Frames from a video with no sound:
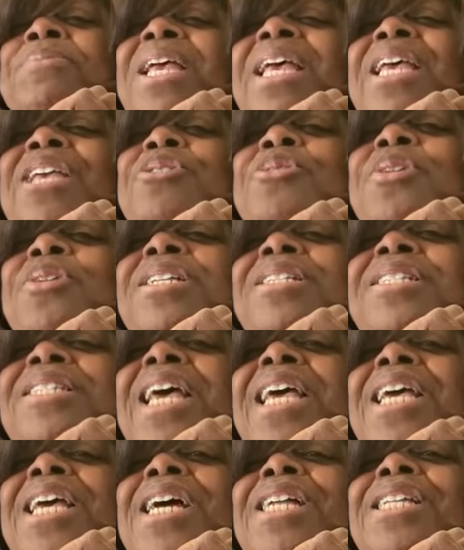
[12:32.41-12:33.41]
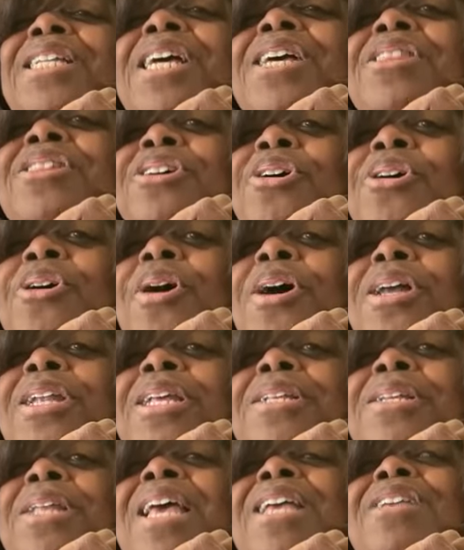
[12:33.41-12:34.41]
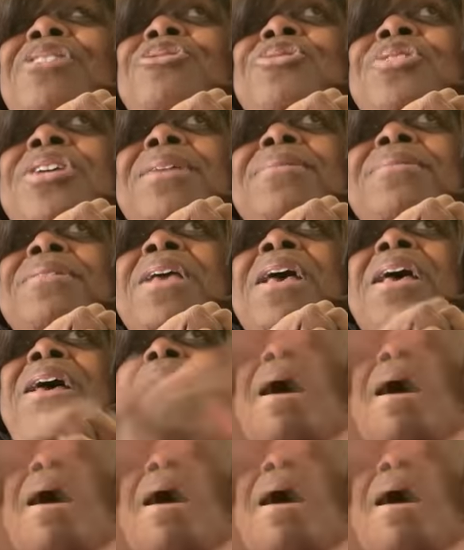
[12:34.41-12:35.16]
and you can take another card and you can